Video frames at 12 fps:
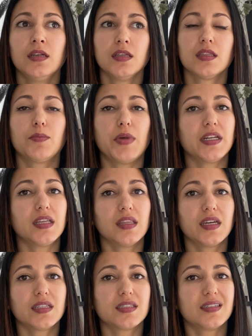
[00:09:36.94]
The pendant
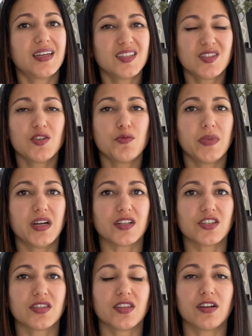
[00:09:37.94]
lights, not so
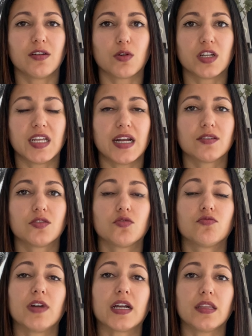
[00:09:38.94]
much. They're attached
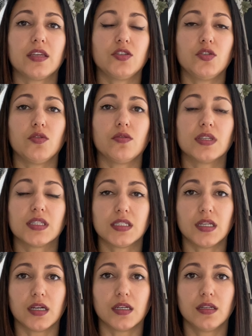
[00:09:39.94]
directly to the
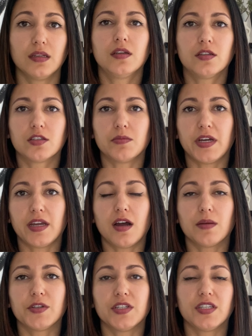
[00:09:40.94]
stud. So my
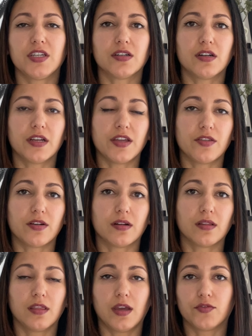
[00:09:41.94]
options here are either
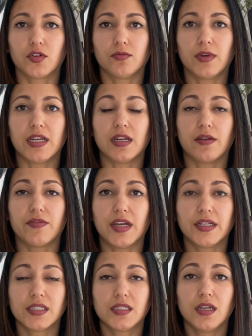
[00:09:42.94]
left or right of
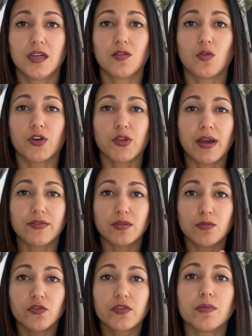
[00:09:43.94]
that stud, or you have to
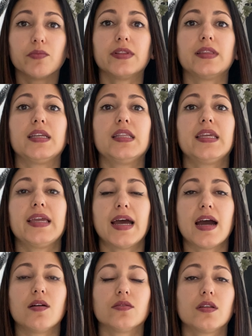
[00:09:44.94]
move completely
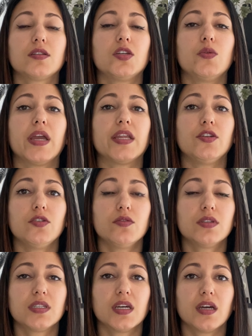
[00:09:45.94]
out to a new
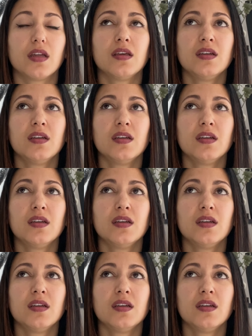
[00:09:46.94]
stud.